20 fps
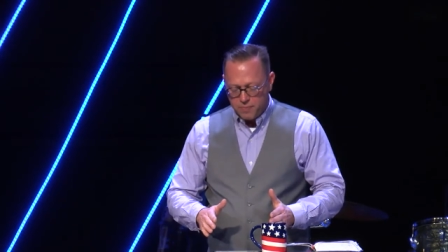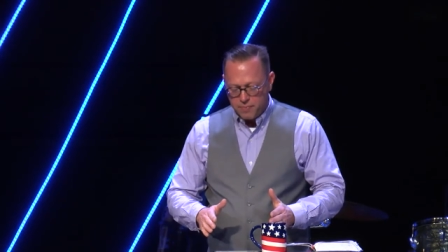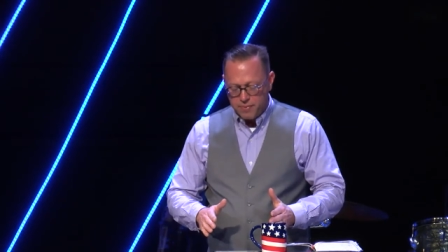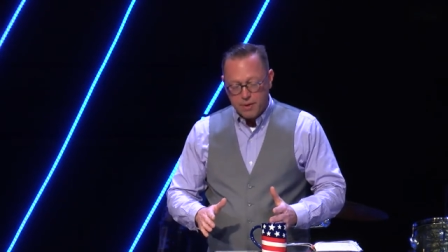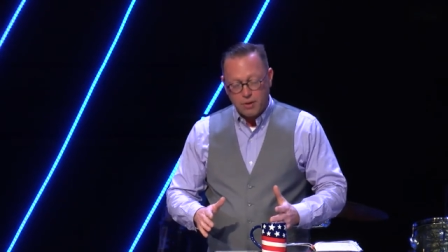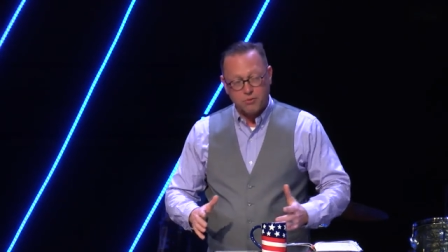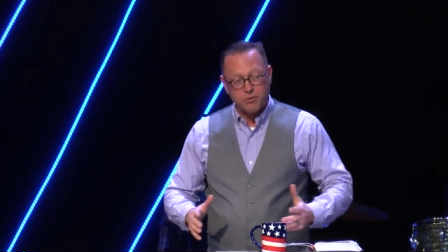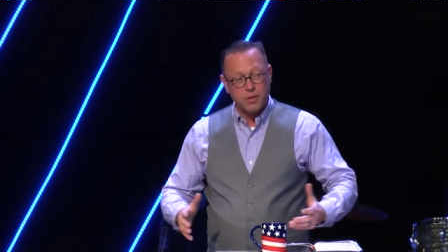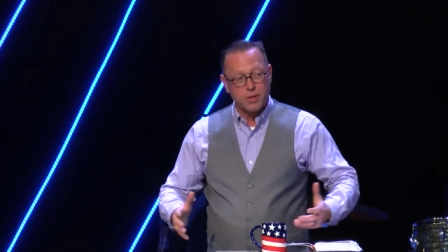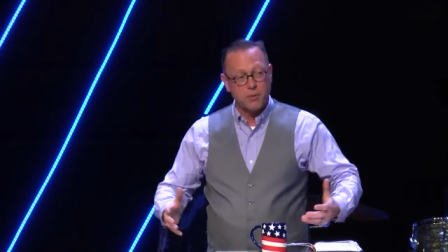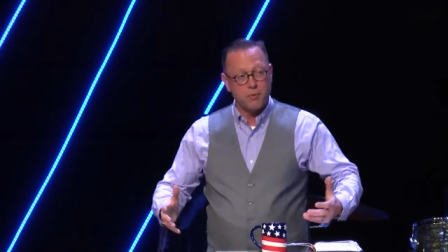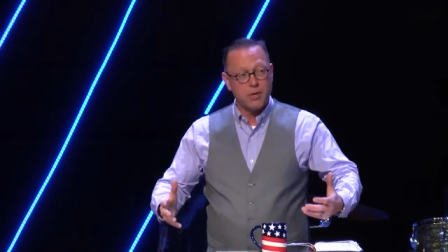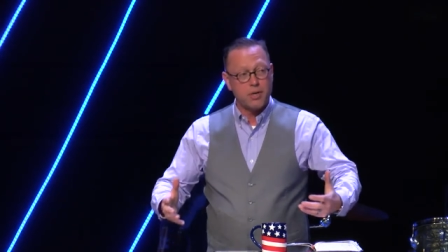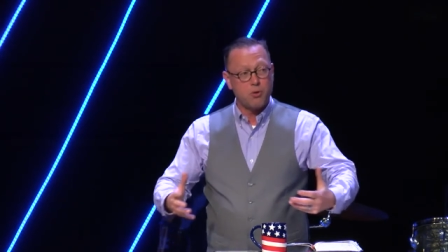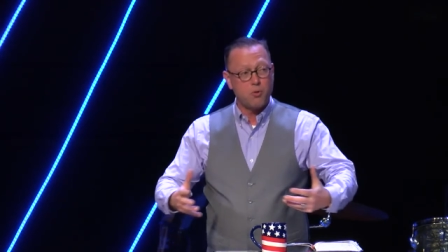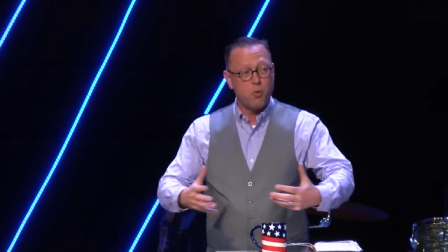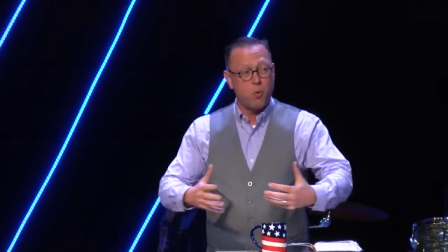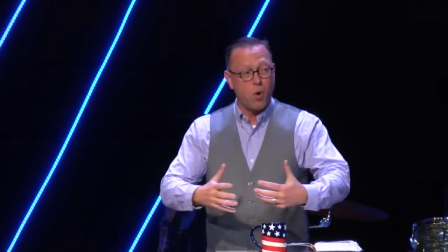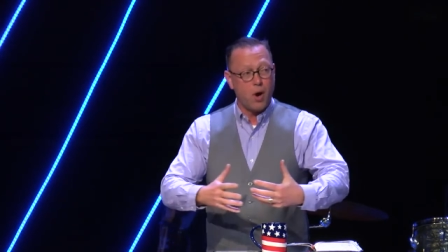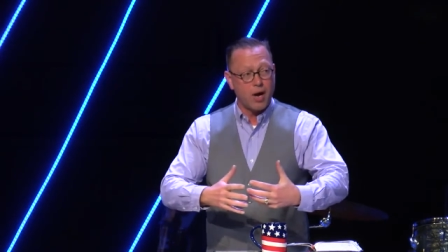Those are the
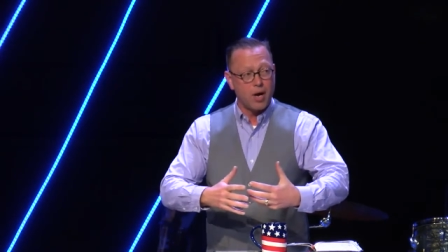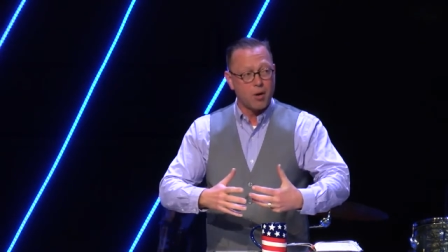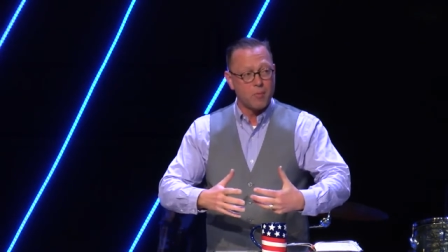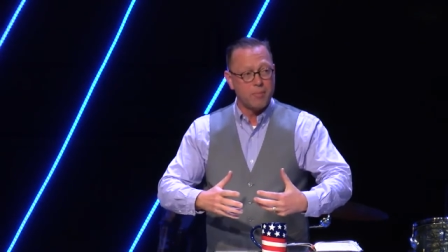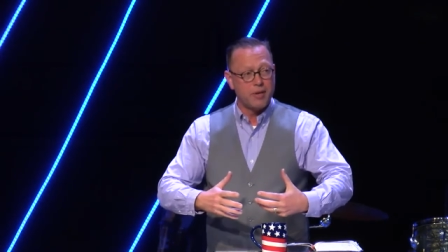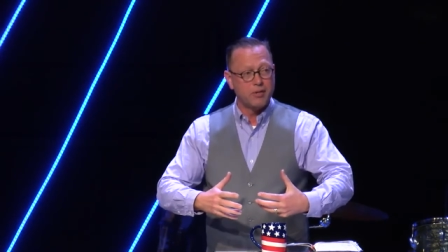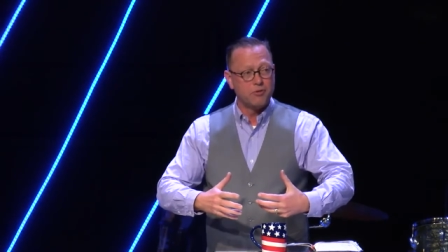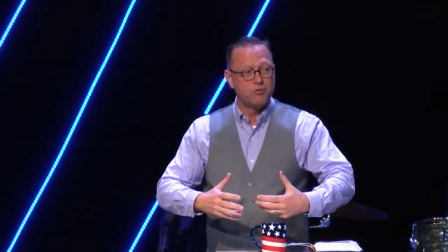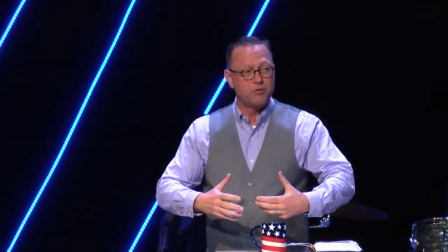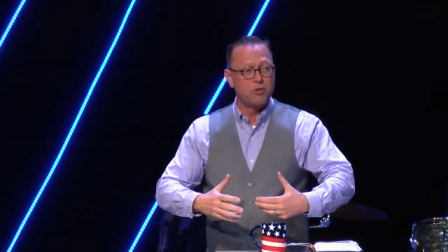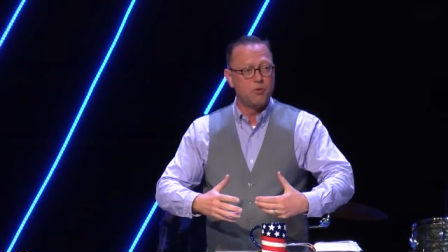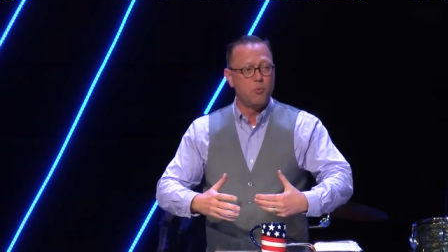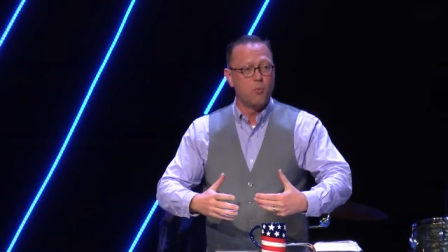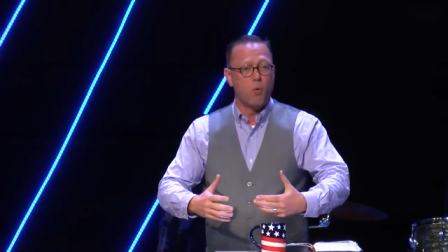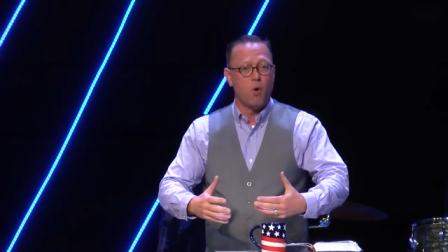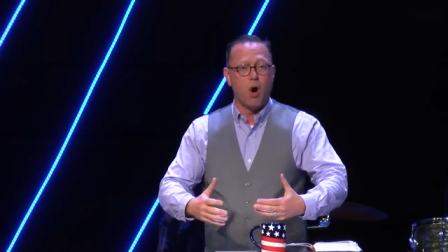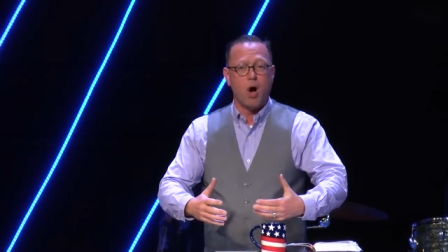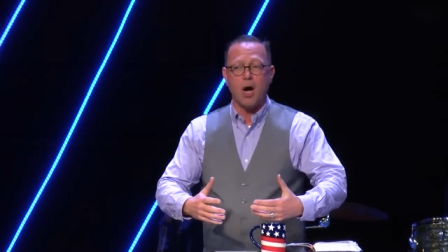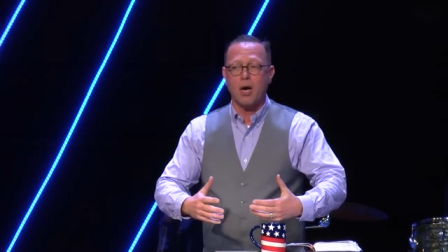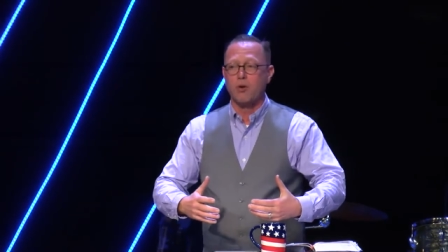requirements to
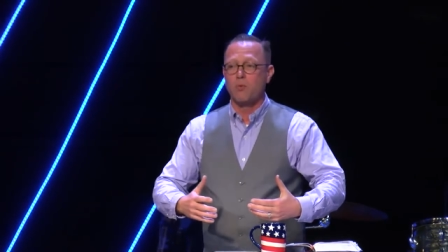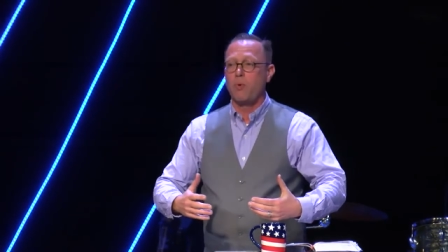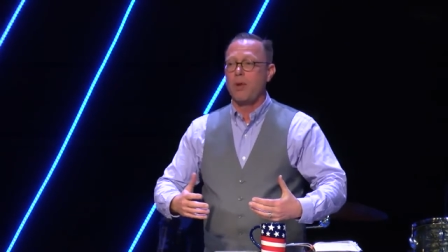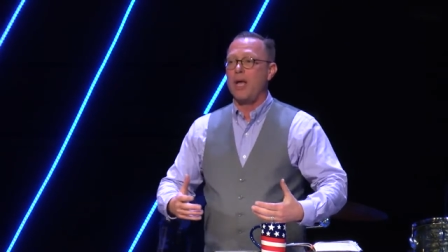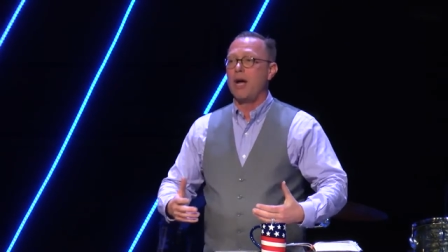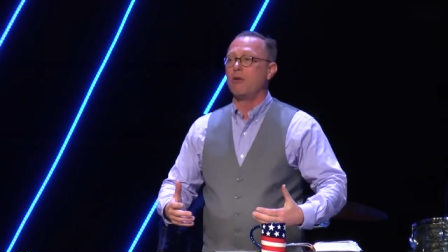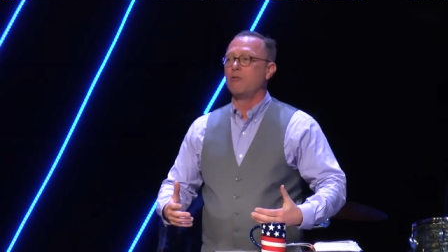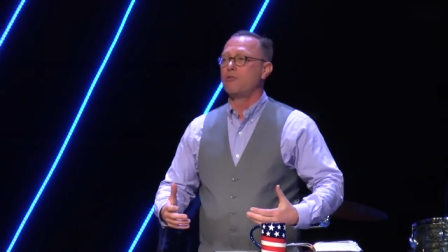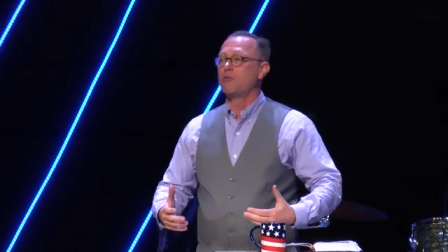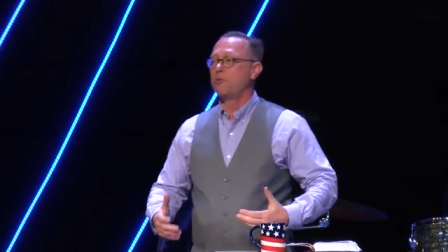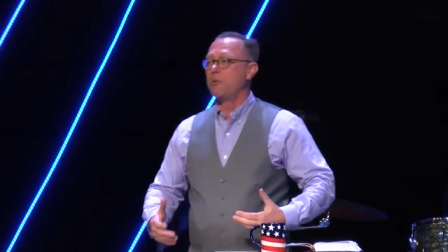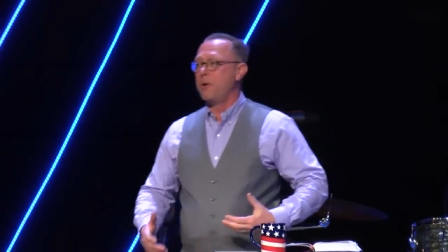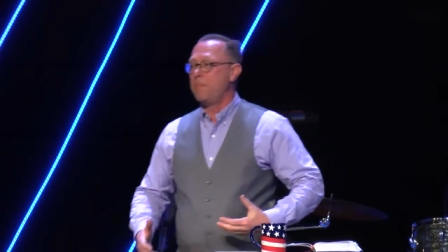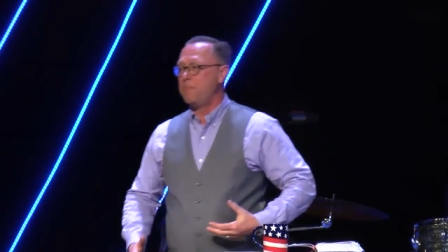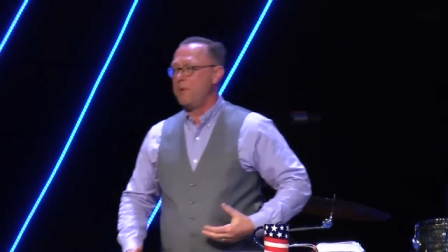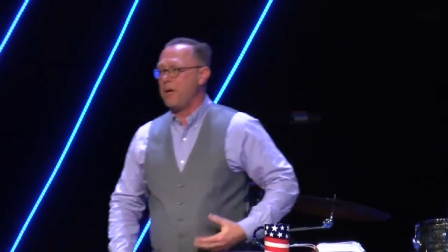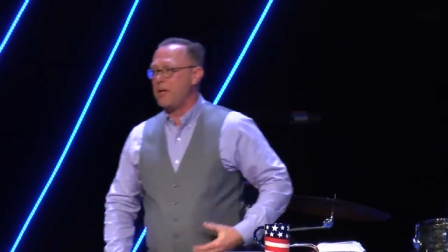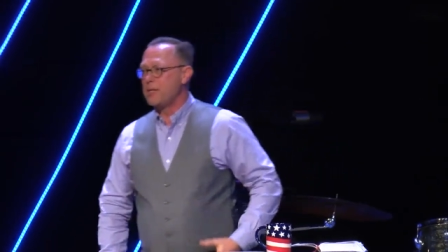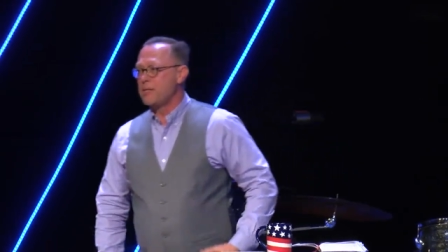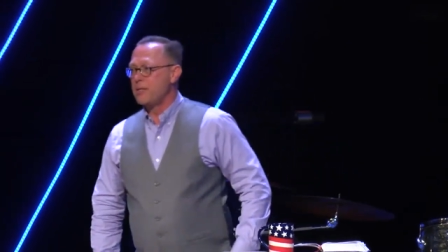walk without
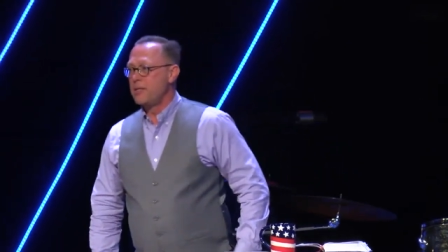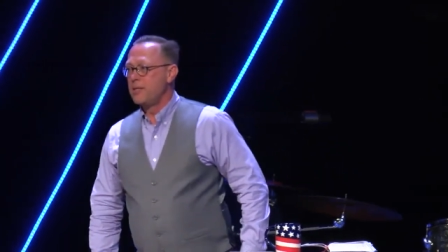tripping.